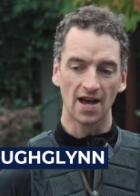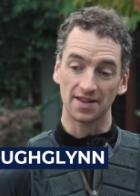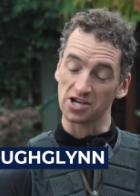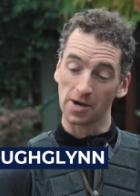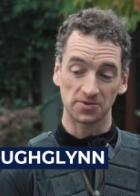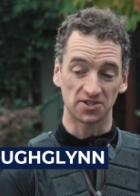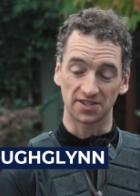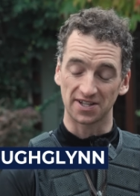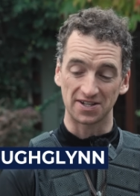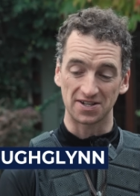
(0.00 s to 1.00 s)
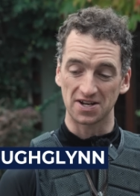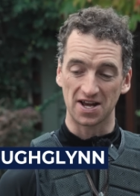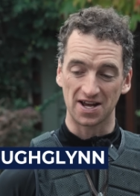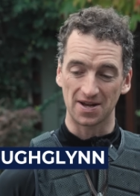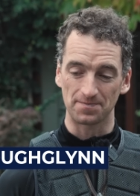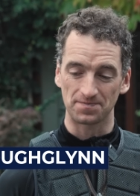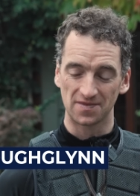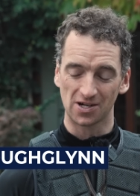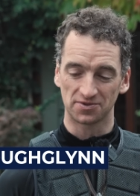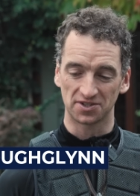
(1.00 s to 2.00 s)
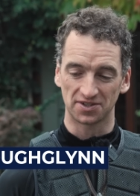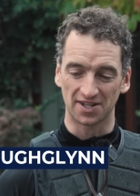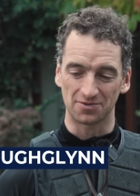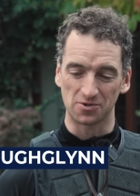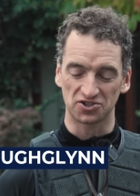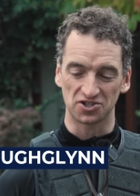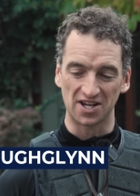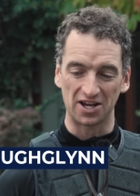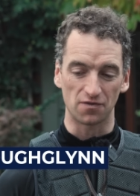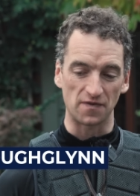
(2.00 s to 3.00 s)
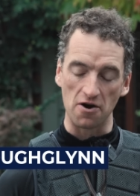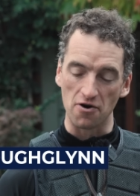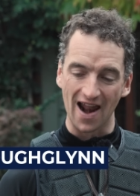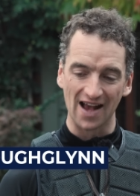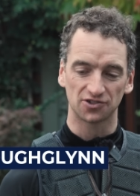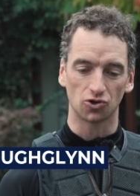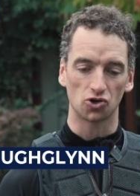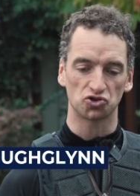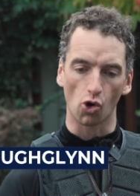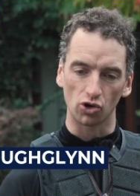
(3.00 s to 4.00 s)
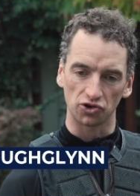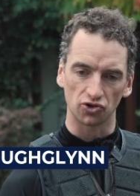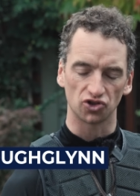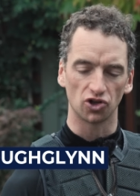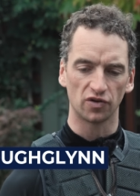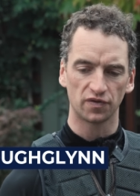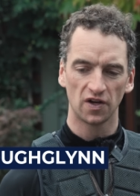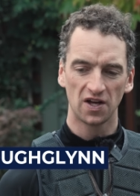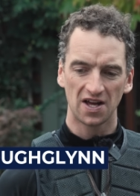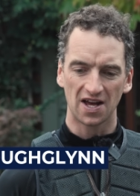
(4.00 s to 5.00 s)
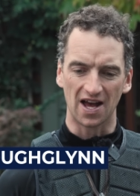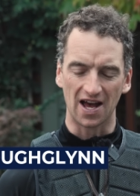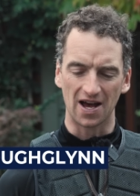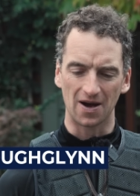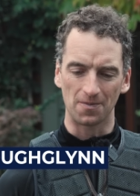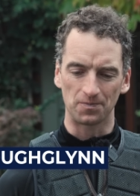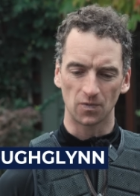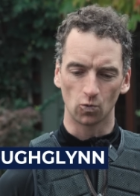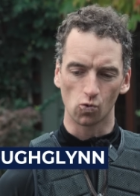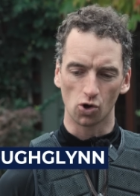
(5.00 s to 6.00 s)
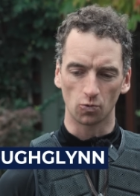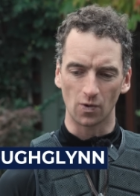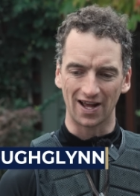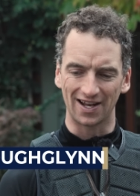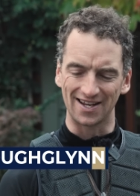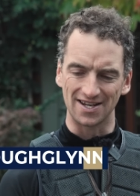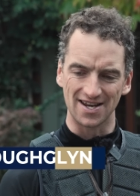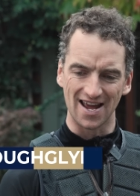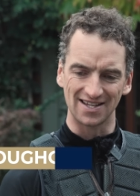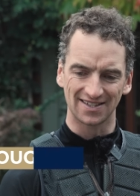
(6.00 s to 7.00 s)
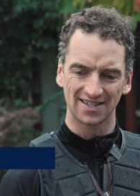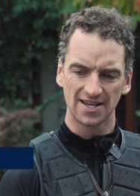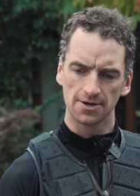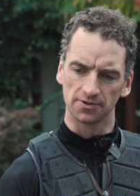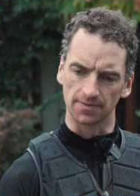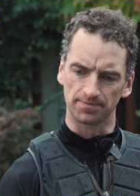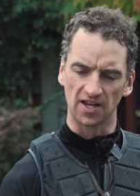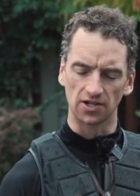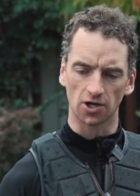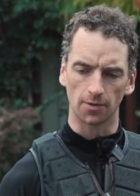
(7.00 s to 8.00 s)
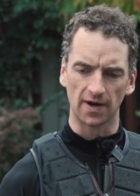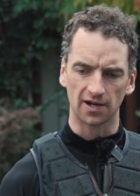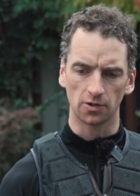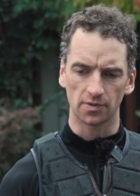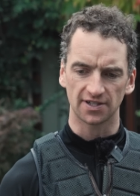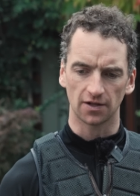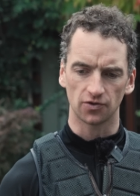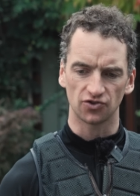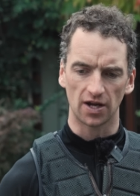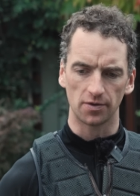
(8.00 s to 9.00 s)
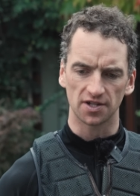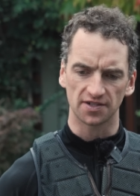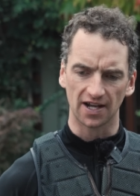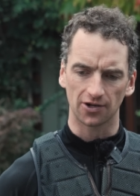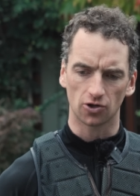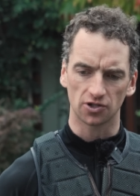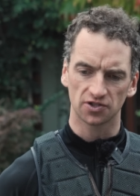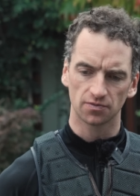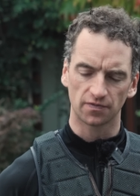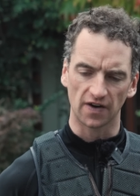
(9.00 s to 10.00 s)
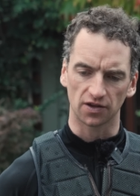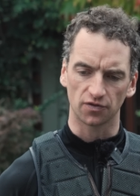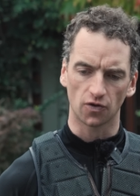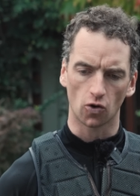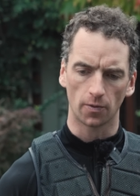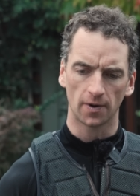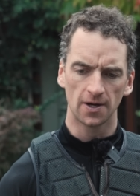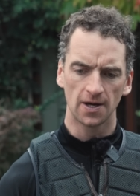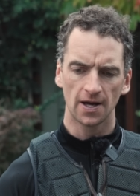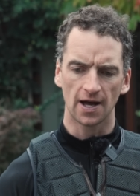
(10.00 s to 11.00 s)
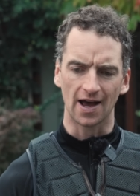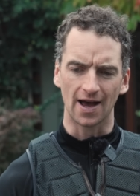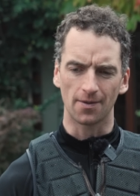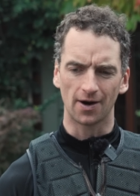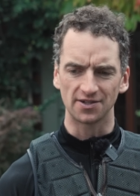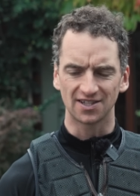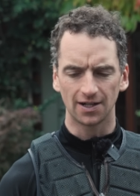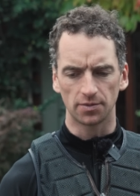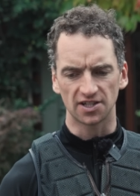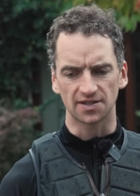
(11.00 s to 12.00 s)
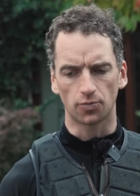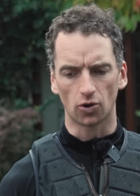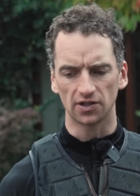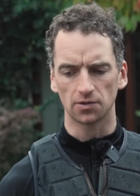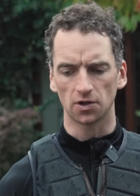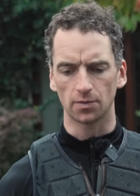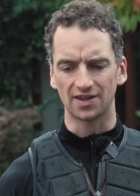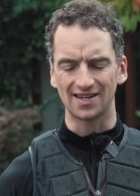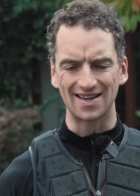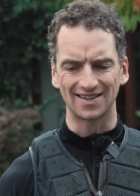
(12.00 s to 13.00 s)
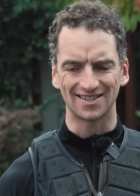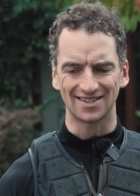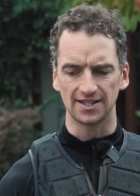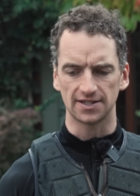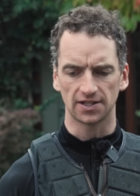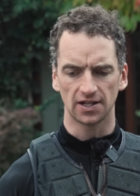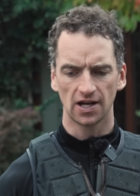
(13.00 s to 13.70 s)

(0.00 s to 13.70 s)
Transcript: The opposite than Western Diego. Very relaxed horse, only does enough. Won well in Nace. It was a ding-dong battle between myself and Jamie, and the second horse franked the form. I was a little bit disappointed with him at the end of the season.